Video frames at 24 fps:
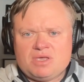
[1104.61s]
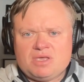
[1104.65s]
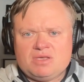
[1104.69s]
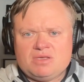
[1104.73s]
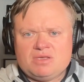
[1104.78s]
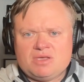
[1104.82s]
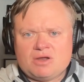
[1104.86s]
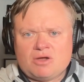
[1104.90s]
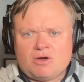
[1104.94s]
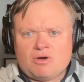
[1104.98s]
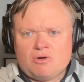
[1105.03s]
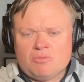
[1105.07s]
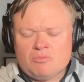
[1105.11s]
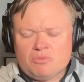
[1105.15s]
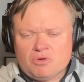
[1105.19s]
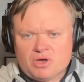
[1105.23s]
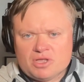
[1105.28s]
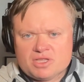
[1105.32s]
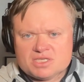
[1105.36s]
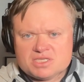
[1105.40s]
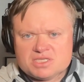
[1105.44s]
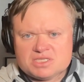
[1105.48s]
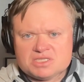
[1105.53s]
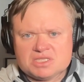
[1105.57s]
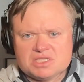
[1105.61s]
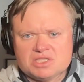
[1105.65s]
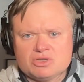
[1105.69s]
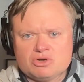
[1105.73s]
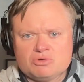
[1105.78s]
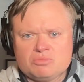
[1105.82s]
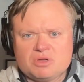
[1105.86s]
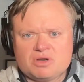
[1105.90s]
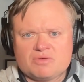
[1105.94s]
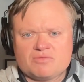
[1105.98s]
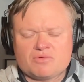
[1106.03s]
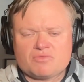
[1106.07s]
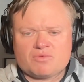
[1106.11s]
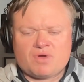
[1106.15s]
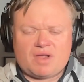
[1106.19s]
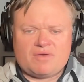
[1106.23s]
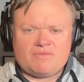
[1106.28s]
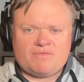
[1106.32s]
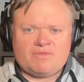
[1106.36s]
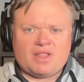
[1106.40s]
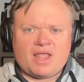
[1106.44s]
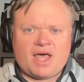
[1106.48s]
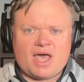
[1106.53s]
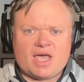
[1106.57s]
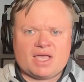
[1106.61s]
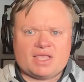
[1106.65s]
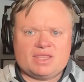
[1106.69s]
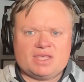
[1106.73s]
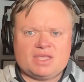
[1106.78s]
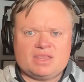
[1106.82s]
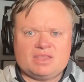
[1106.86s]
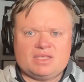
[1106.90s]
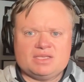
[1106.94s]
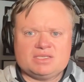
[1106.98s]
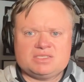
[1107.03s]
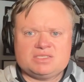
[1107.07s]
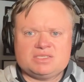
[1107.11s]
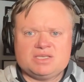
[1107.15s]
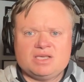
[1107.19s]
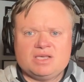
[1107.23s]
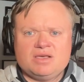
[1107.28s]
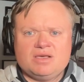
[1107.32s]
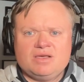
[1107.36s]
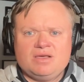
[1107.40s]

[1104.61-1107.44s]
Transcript: you know, oh boy, this is a little bit of a red flag that this,